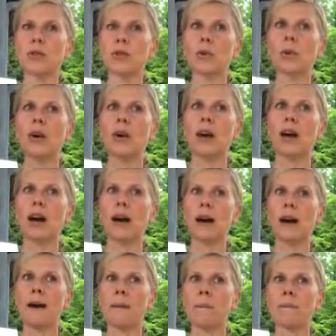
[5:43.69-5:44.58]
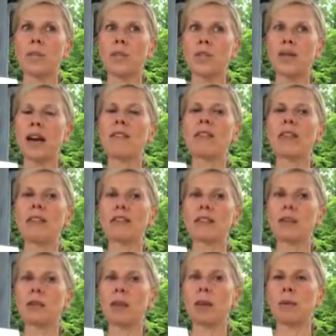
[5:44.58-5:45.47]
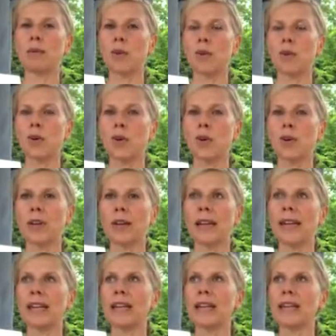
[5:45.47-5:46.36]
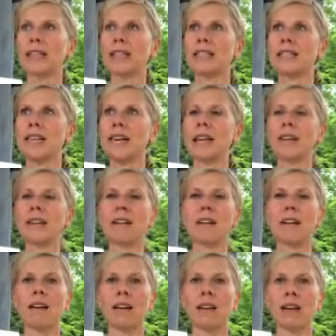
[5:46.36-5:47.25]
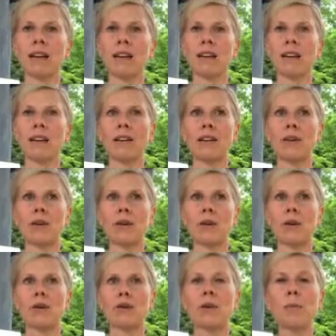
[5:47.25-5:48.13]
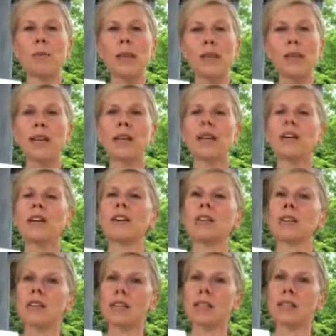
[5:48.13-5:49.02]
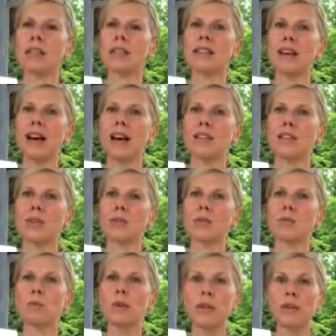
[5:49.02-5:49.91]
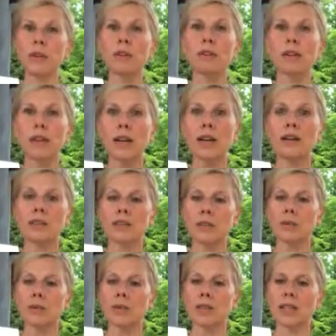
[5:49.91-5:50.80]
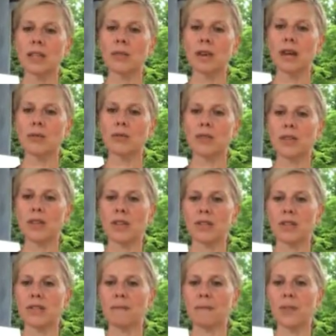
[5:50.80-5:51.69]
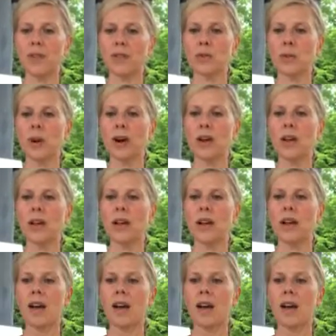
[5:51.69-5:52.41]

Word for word: So um, just having a little bit more like dandelion or rapini or things like that, those bitter greens, they're really great for this as well.